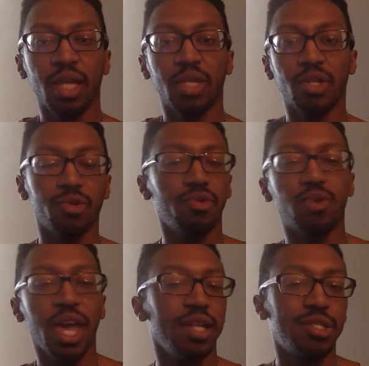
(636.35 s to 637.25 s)
You know, you
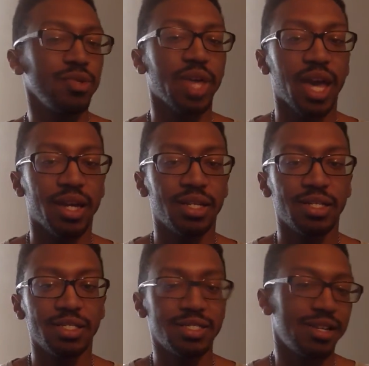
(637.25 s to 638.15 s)
can't do that.
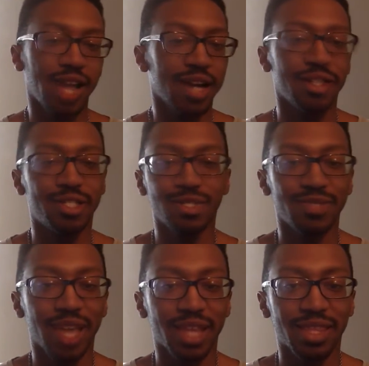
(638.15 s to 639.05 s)
They're not going to do
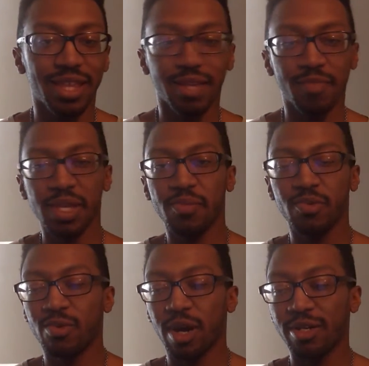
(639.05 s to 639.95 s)
that. They,
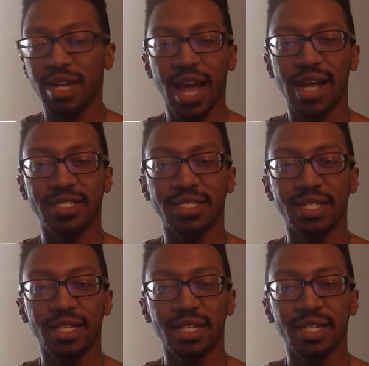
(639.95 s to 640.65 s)
people are not